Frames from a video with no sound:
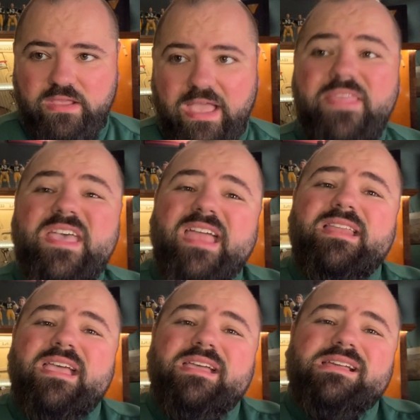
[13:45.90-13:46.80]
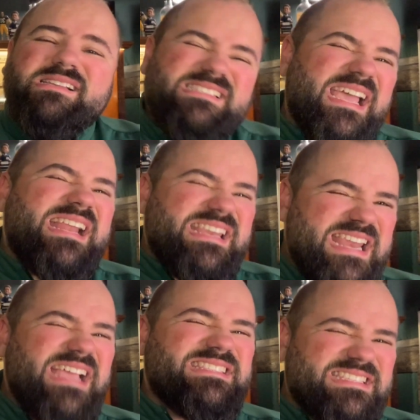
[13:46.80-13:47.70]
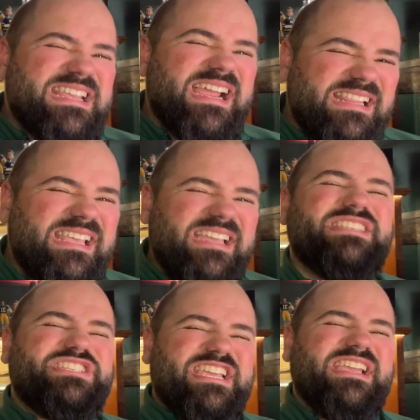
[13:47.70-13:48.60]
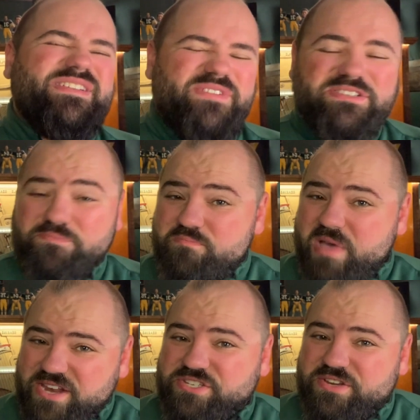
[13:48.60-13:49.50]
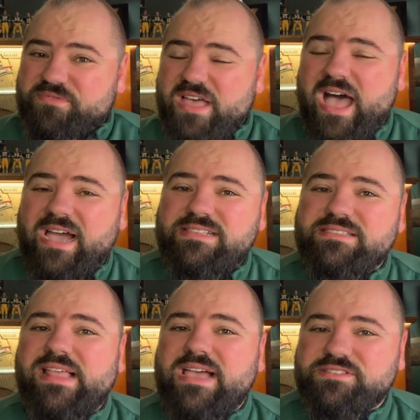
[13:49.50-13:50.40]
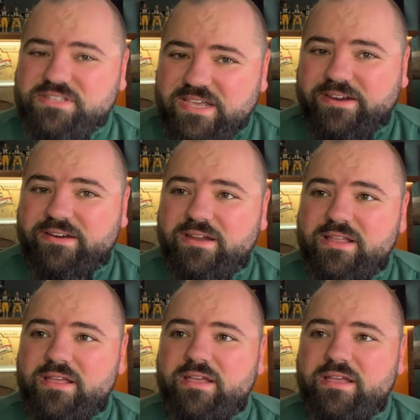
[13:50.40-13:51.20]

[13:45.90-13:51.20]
and then didn't necessarily achieve as much of the heights last year,